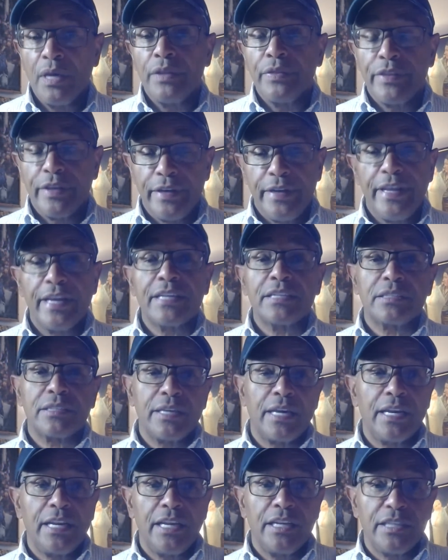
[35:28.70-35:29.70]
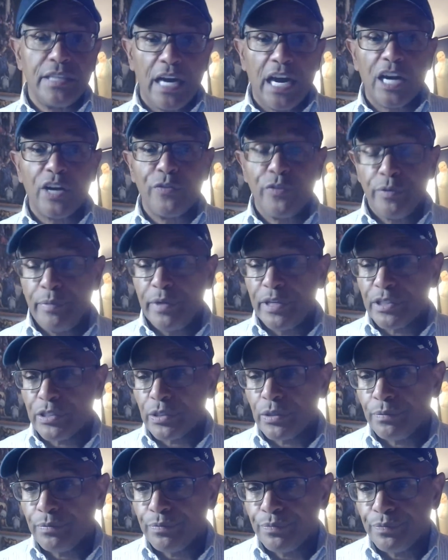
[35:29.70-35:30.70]
The Knicks getting Donovan
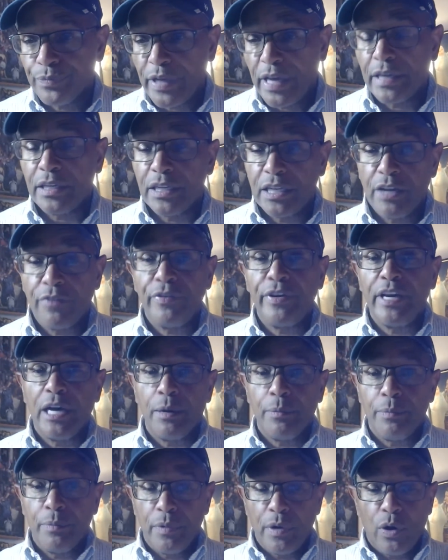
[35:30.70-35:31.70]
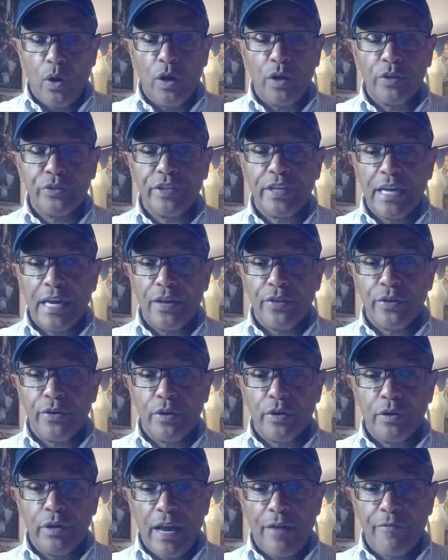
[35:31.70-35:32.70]
Mitchell and giving up
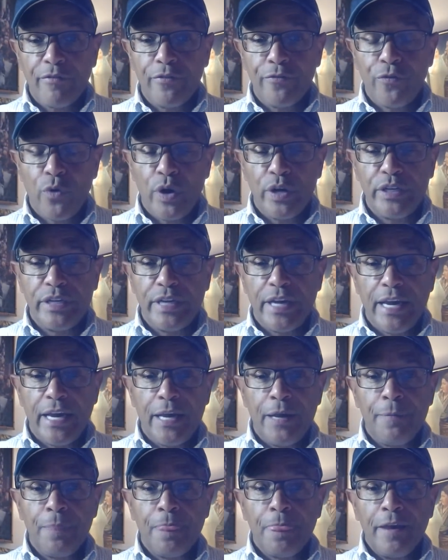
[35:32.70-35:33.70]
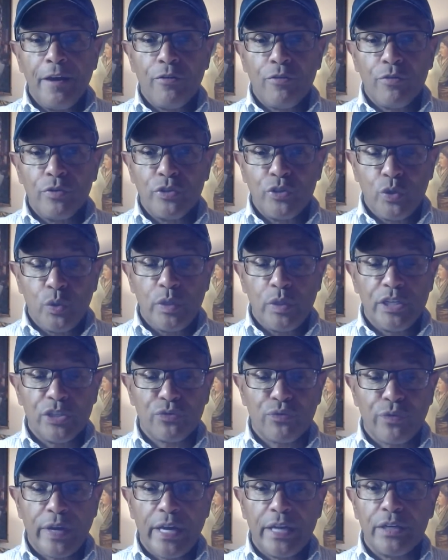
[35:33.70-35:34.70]
altogether Evan Fournier,
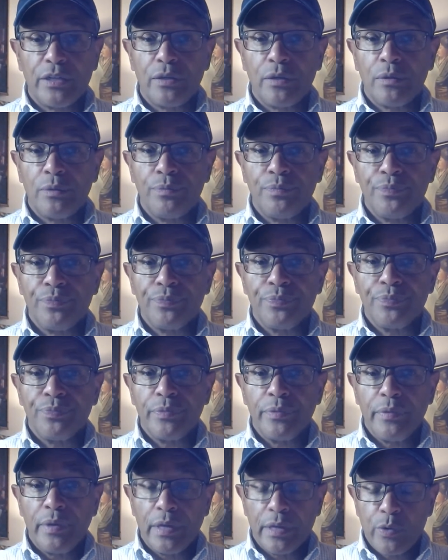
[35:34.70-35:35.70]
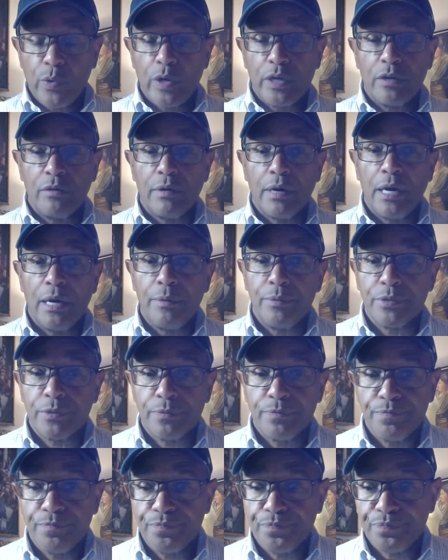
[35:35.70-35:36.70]
Julius Randle, and Quentin Grimes.
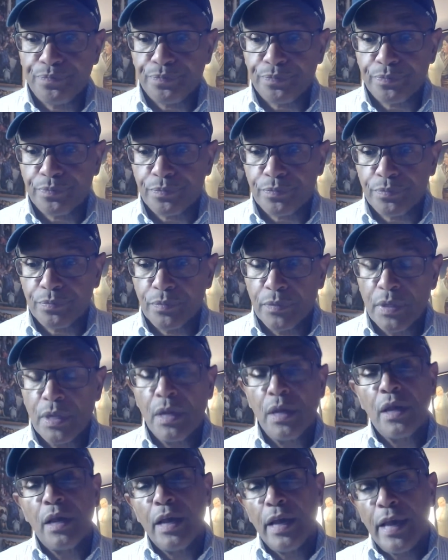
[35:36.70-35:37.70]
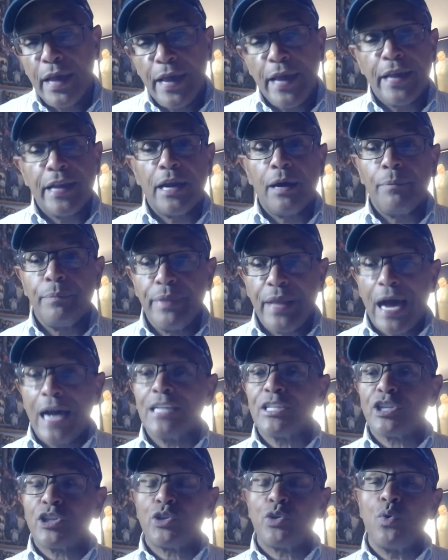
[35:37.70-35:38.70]
And I'm
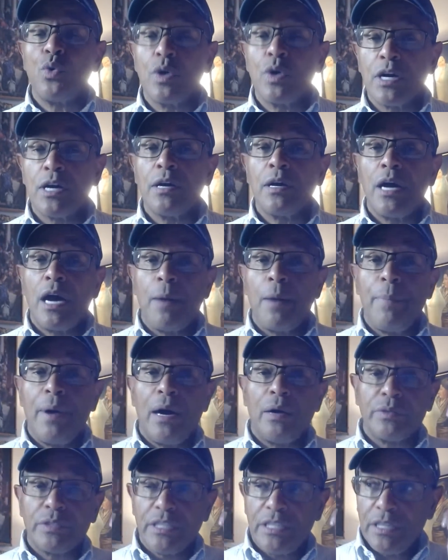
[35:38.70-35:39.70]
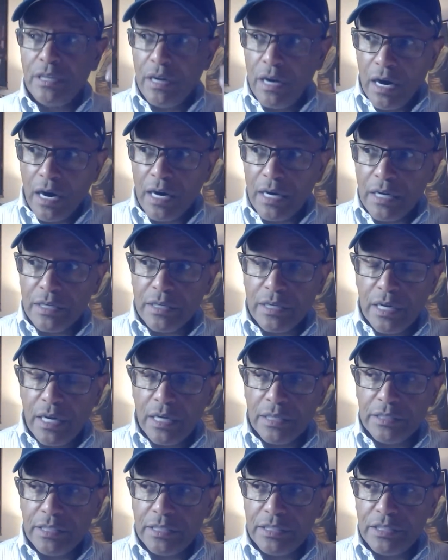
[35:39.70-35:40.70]
not sure about the
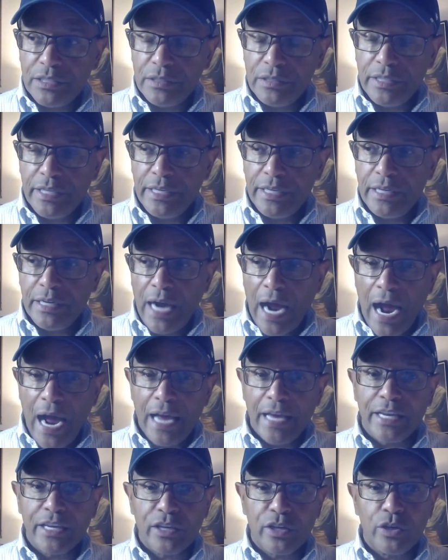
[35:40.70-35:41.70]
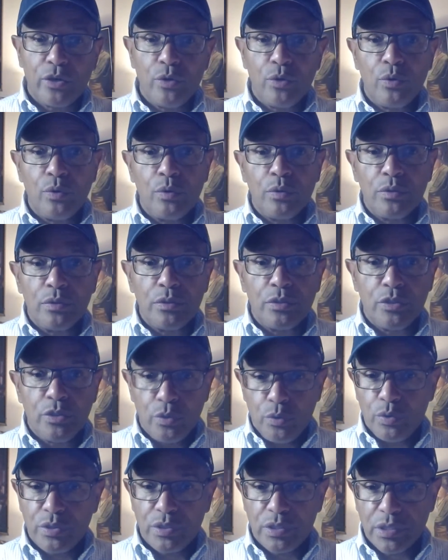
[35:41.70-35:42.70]
IQ
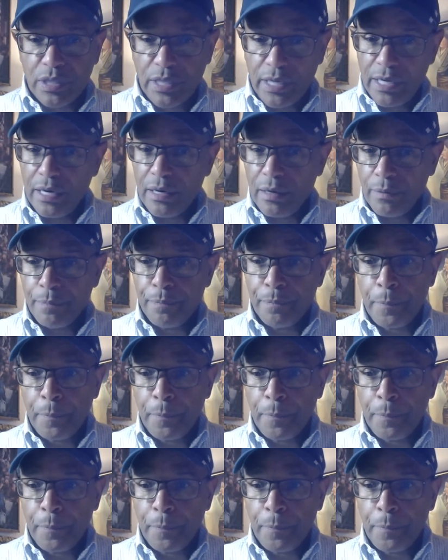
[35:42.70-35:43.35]
Deuce thing.